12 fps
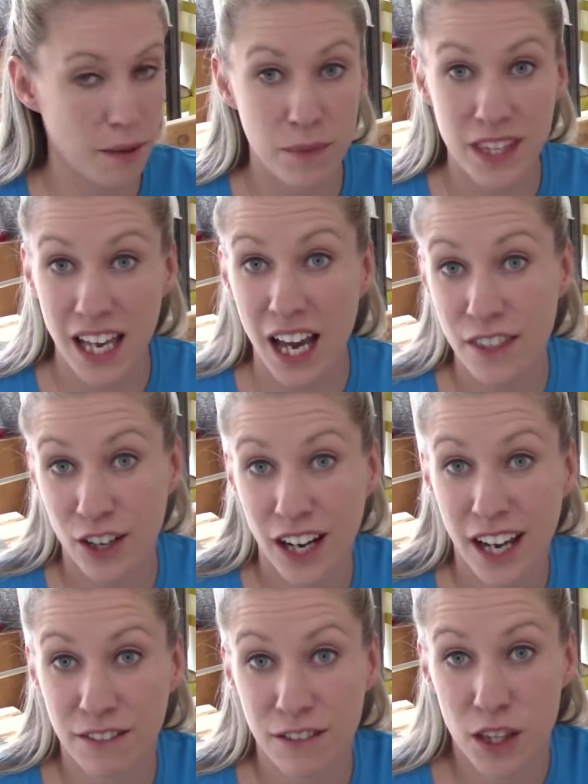the other
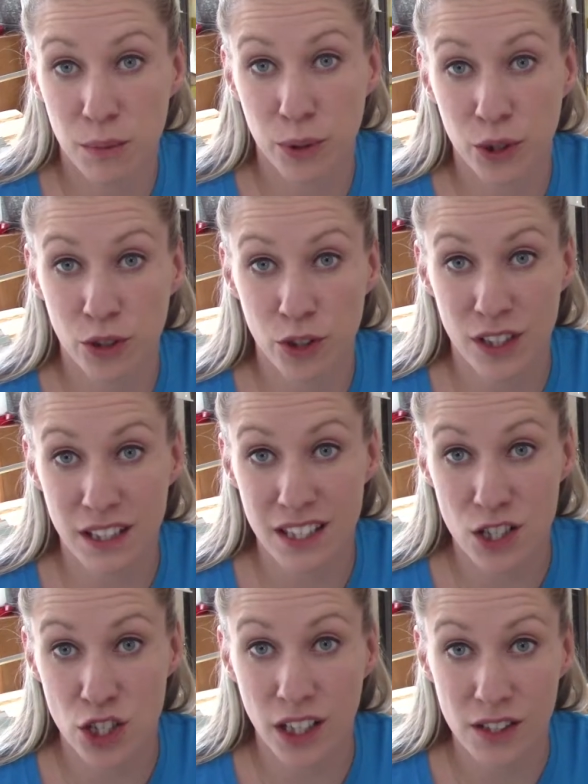half of the brooder that the
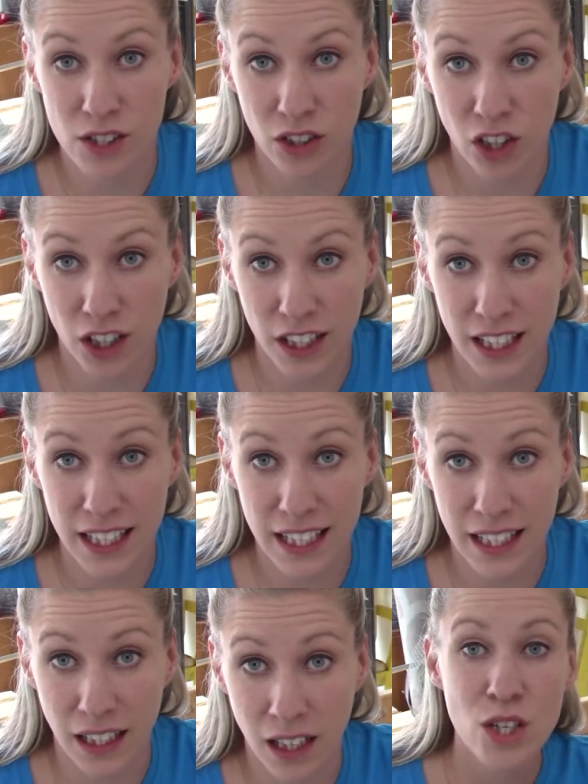chicks are already
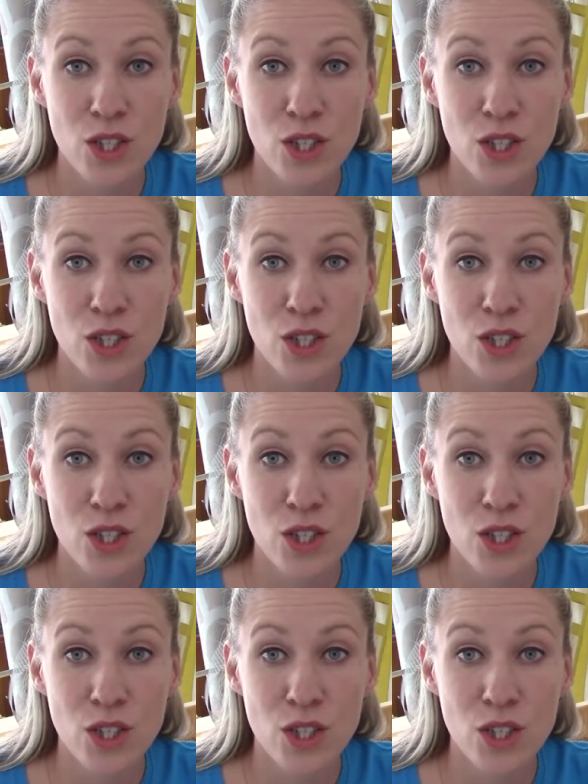in.